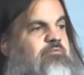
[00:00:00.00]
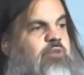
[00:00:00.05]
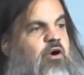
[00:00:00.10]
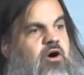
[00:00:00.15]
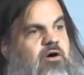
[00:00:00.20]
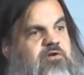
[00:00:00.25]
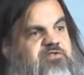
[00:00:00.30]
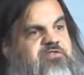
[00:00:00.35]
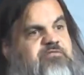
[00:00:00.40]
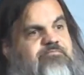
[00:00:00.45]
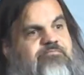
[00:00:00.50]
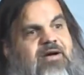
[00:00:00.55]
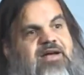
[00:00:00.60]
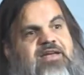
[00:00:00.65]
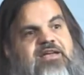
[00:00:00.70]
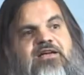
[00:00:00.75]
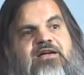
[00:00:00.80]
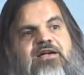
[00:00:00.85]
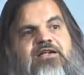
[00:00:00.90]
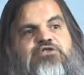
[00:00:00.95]
Parts of
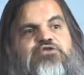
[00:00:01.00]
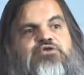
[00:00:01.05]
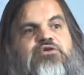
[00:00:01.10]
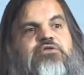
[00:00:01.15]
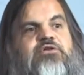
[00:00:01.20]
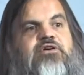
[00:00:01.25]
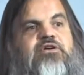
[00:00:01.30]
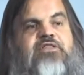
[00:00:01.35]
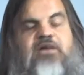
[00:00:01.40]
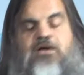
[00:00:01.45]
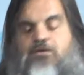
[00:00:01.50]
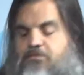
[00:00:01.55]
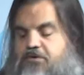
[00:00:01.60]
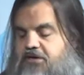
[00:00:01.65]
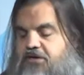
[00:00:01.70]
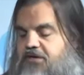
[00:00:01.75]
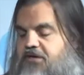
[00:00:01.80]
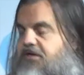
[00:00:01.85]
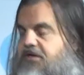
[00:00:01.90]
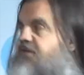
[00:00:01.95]
my country look that
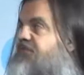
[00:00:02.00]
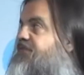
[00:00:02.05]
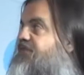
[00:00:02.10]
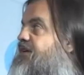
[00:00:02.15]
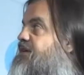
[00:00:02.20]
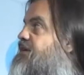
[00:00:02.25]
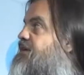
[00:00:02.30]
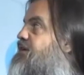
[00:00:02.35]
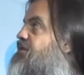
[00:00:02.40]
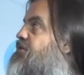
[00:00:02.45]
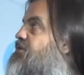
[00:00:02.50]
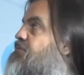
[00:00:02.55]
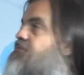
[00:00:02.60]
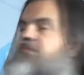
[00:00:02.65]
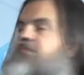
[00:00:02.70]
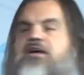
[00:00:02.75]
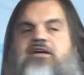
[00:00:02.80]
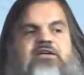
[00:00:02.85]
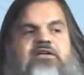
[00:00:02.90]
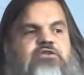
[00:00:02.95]
way. In fact,
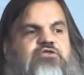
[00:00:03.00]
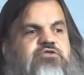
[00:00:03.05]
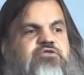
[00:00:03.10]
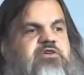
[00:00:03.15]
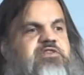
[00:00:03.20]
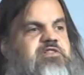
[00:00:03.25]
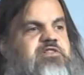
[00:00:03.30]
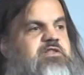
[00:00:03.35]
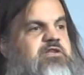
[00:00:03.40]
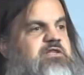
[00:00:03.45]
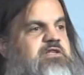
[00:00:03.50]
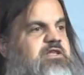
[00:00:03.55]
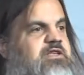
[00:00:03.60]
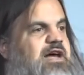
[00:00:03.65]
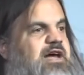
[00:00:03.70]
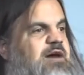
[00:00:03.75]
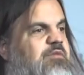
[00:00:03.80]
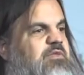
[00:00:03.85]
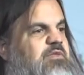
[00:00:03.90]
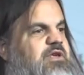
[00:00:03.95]
my country is a little
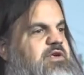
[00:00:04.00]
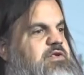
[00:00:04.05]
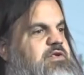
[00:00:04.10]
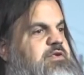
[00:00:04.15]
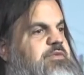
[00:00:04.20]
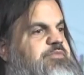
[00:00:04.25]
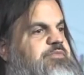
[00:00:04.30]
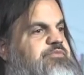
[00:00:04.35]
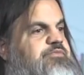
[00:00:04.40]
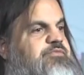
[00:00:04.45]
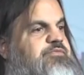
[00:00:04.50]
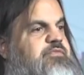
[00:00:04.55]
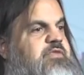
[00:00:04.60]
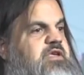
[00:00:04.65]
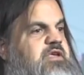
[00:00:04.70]
anomalous.